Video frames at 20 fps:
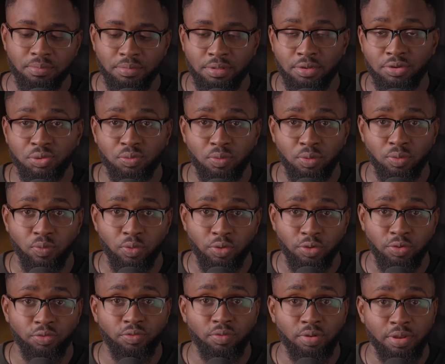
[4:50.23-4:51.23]
this one will
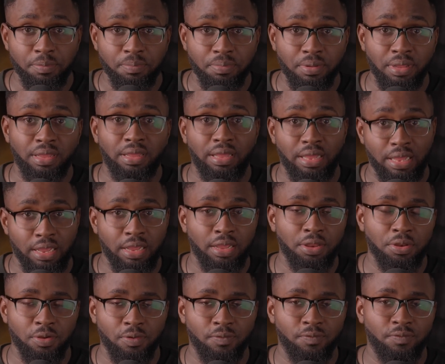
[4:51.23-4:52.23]
usually be in your